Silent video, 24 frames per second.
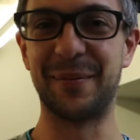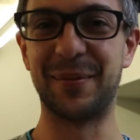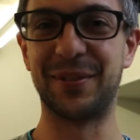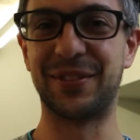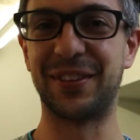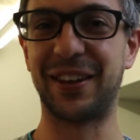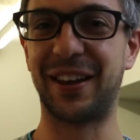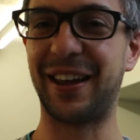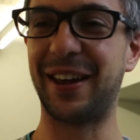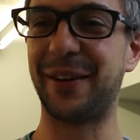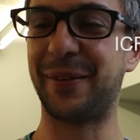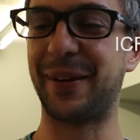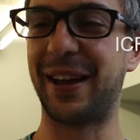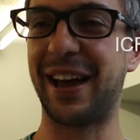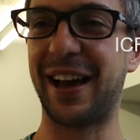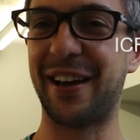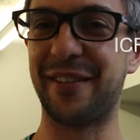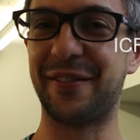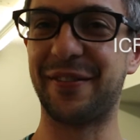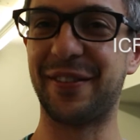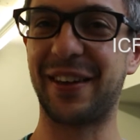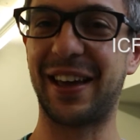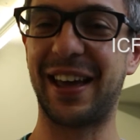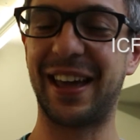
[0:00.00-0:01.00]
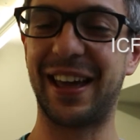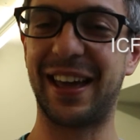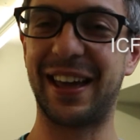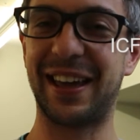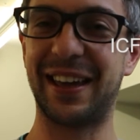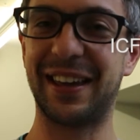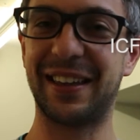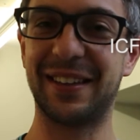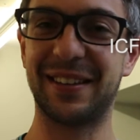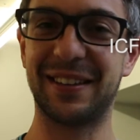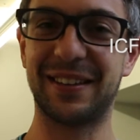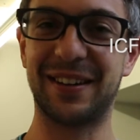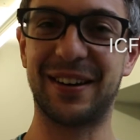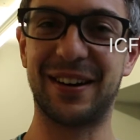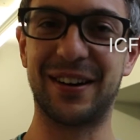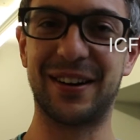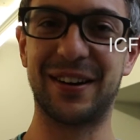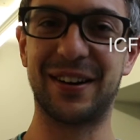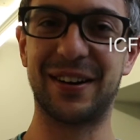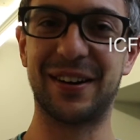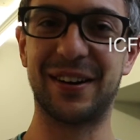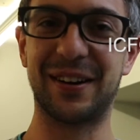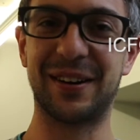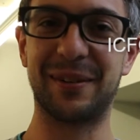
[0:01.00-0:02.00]
So here we have a
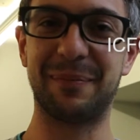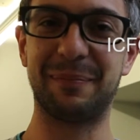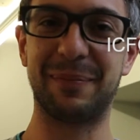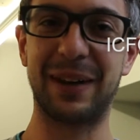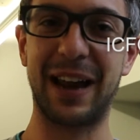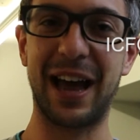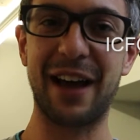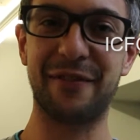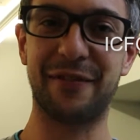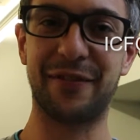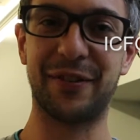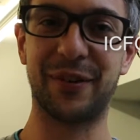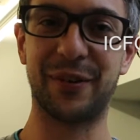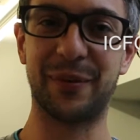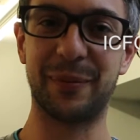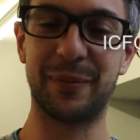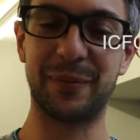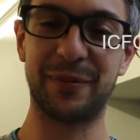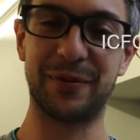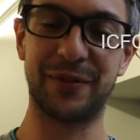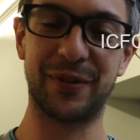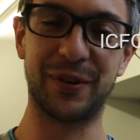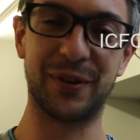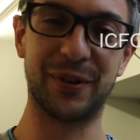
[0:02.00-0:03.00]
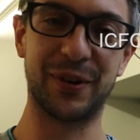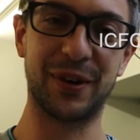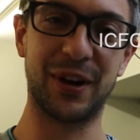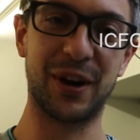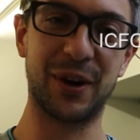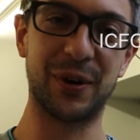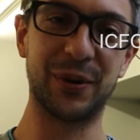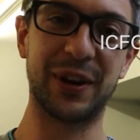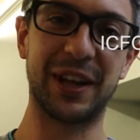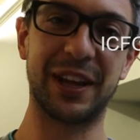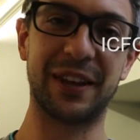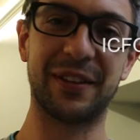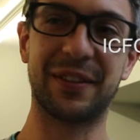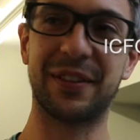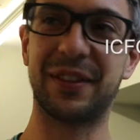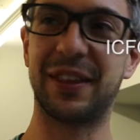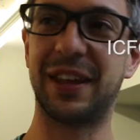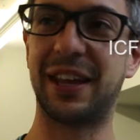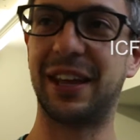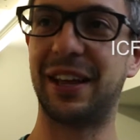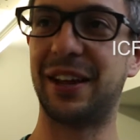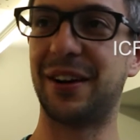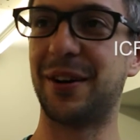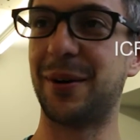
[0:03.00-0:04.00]
platform for holding
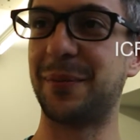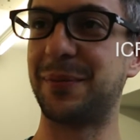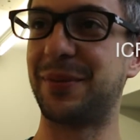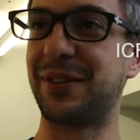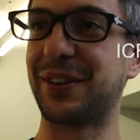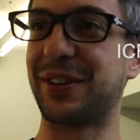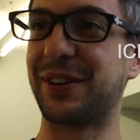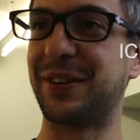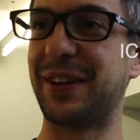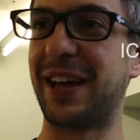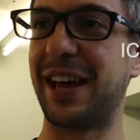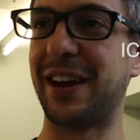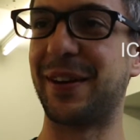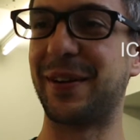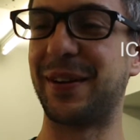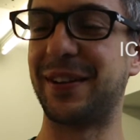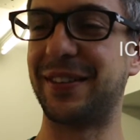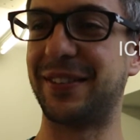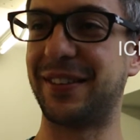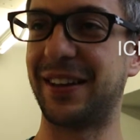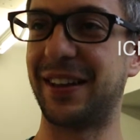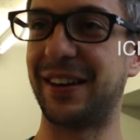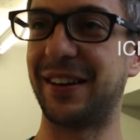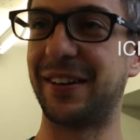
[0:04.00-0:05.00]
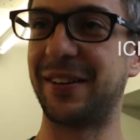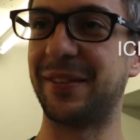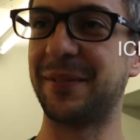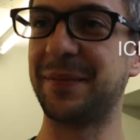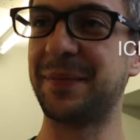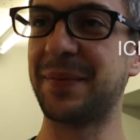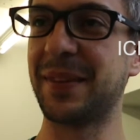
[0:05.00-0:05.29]
the optical nano antenna.